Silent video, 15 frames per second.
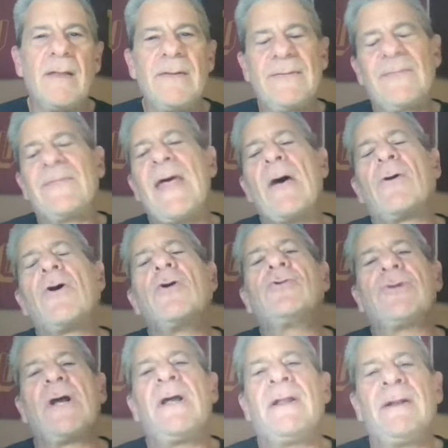This is how
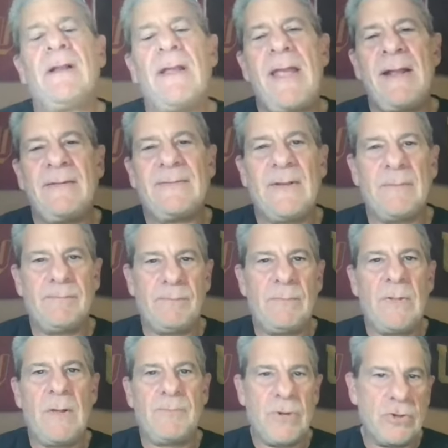Coach Entz
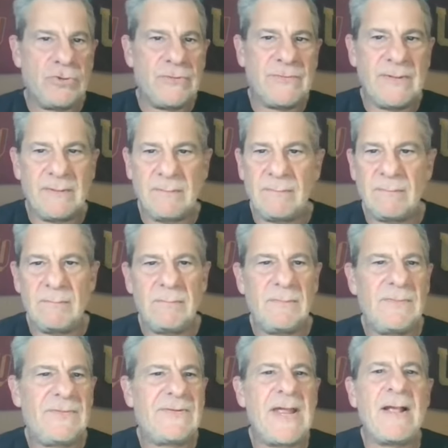approaches it.
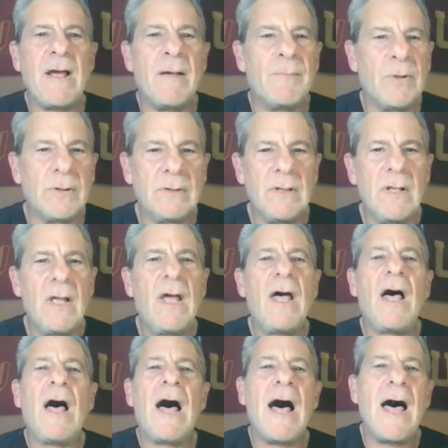Staying humble.
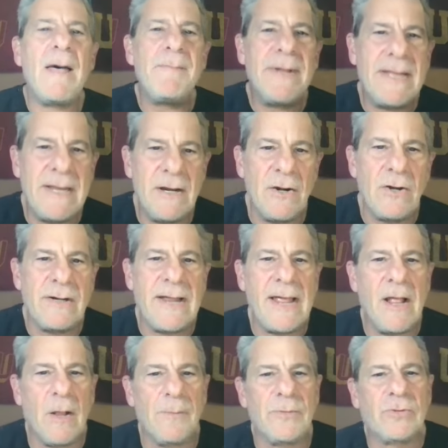"I'm here to
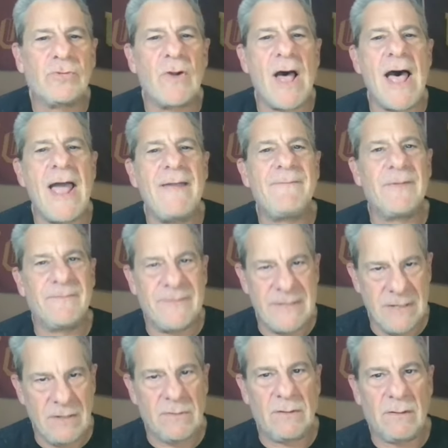help drive the
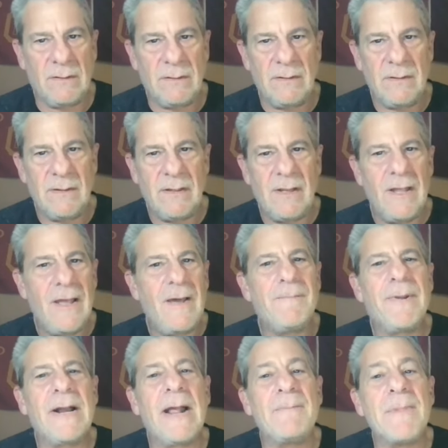vehicle,
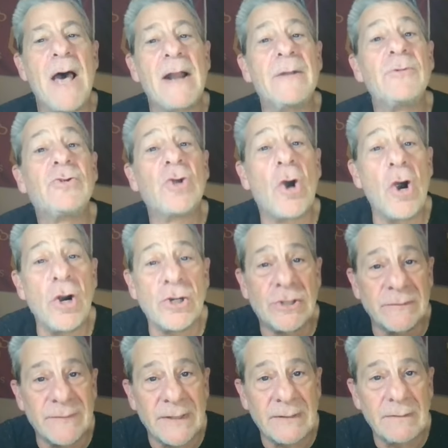but I'm not in
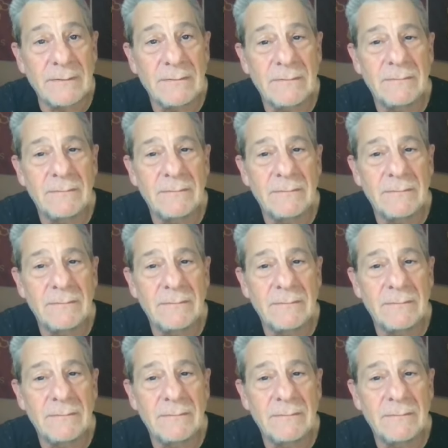charge of it.